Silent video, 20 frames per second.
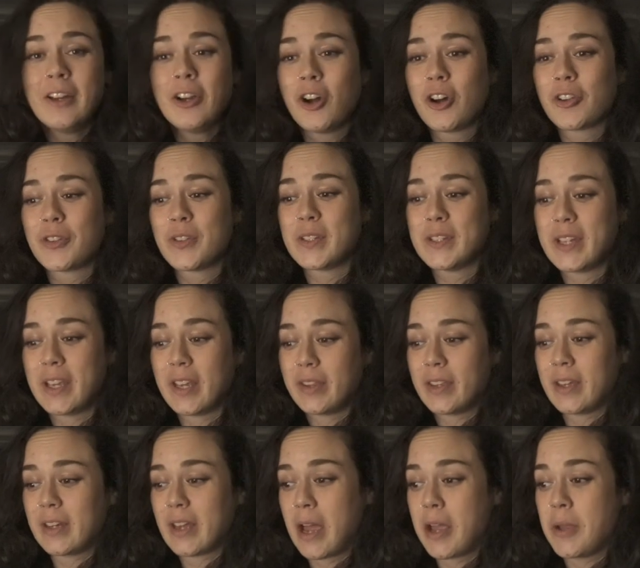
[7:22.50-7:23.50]
on the day
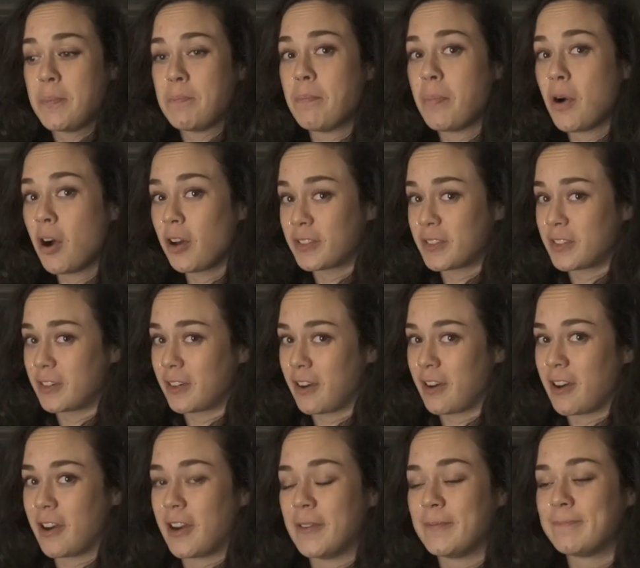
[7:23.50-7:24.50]
that I bought the
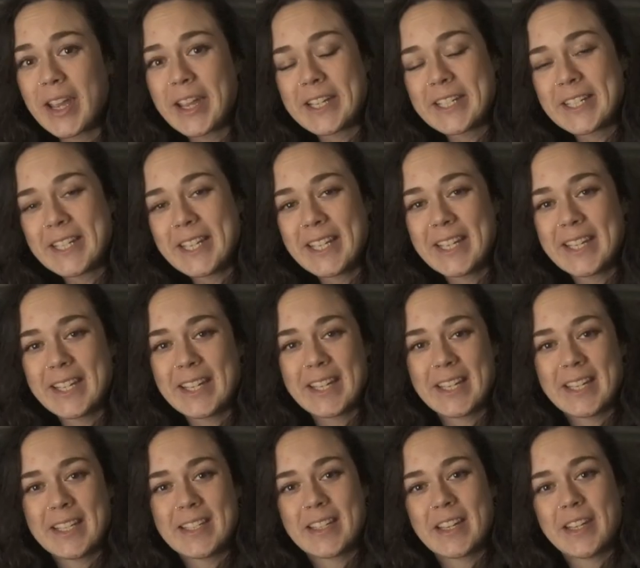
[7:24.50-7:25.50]
car. A NIE
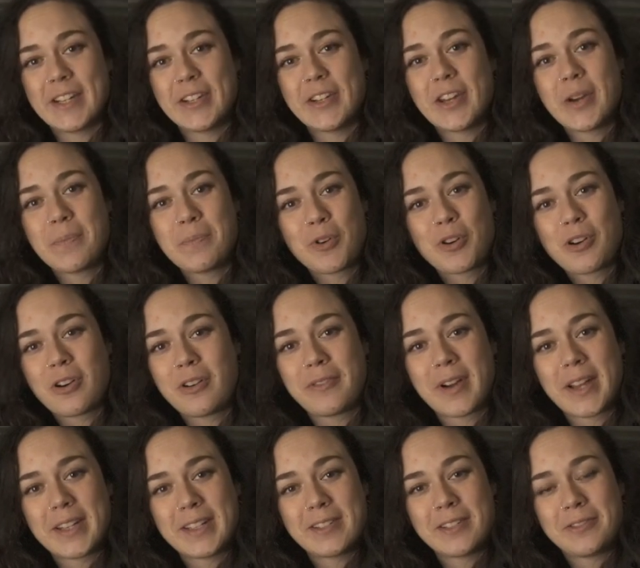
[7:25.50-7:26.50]
is a number of
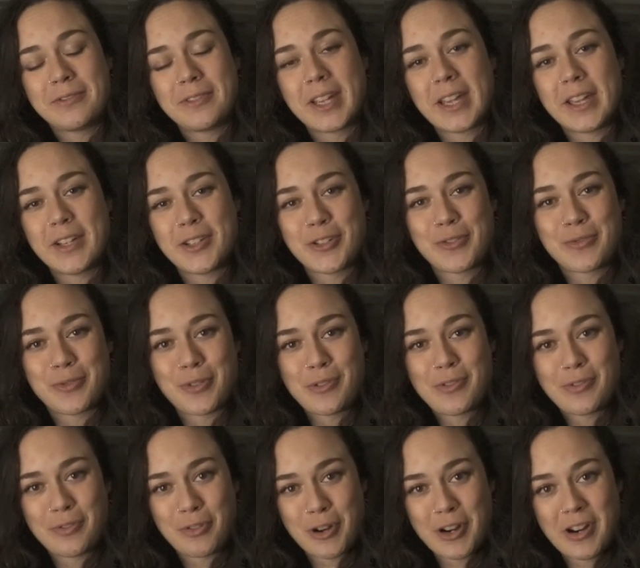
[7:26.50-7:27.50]
identification for
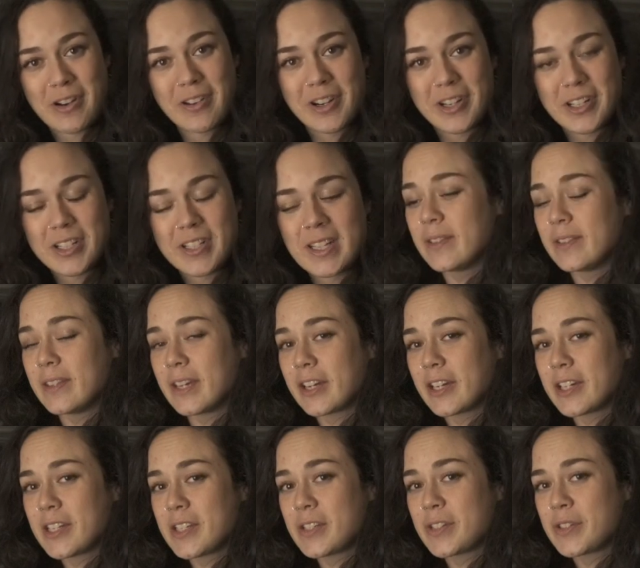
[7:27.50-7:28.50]
foreigners.
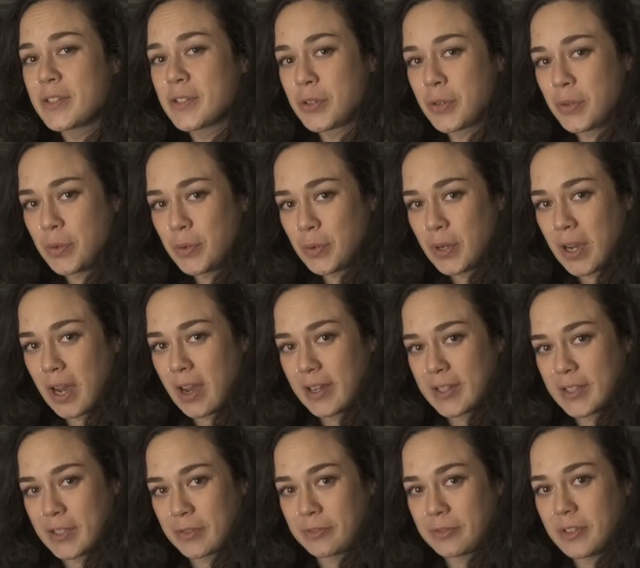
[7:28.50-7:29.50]
There's 2
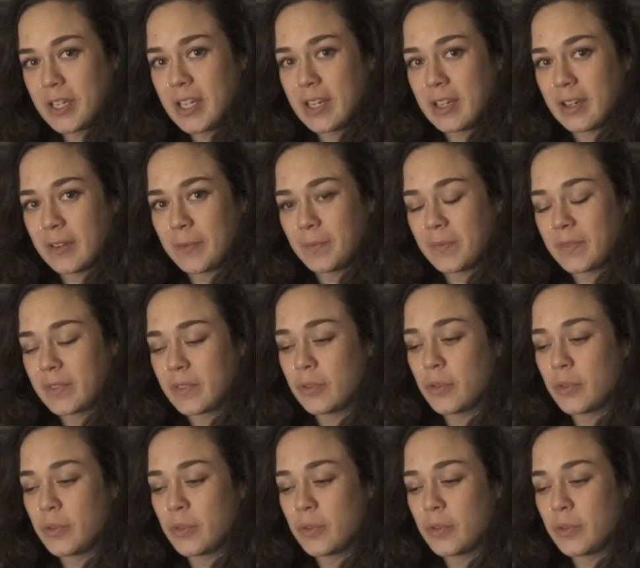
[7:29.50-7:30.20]
kinds of NIE.